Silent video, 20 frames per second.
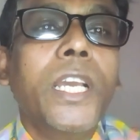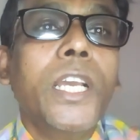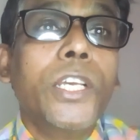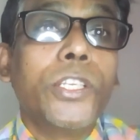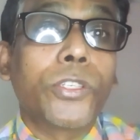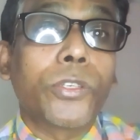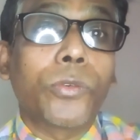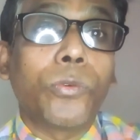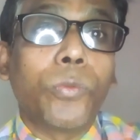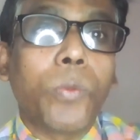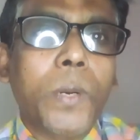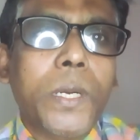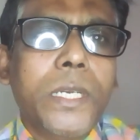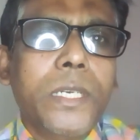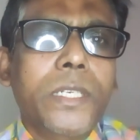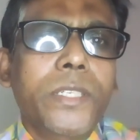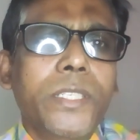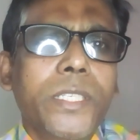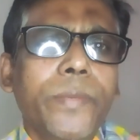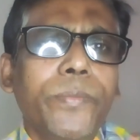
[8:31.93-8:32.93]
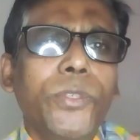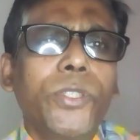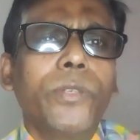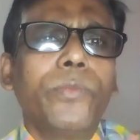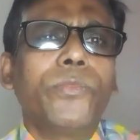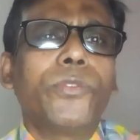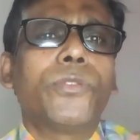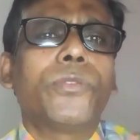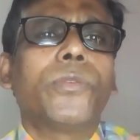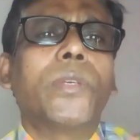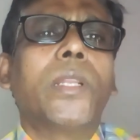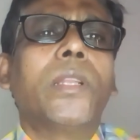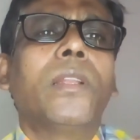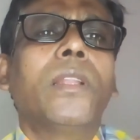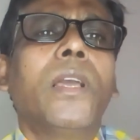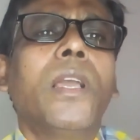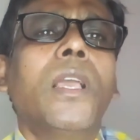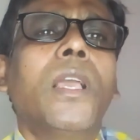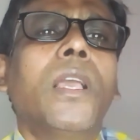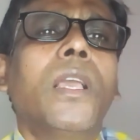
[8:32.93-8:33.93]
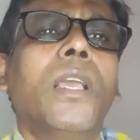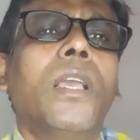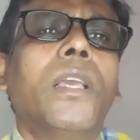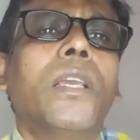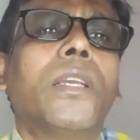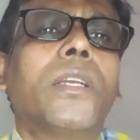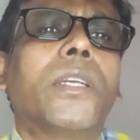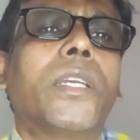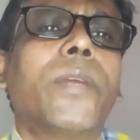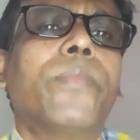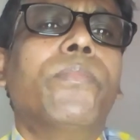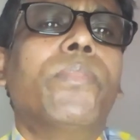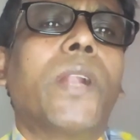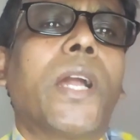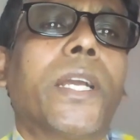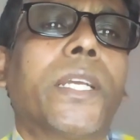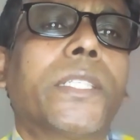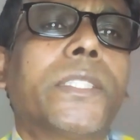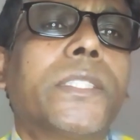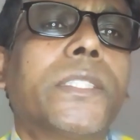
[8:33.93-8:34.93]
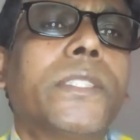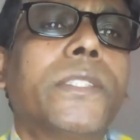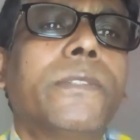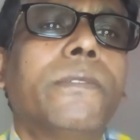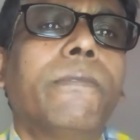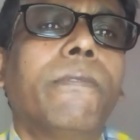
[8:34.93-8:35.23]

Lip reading: So what symptoms will give rise?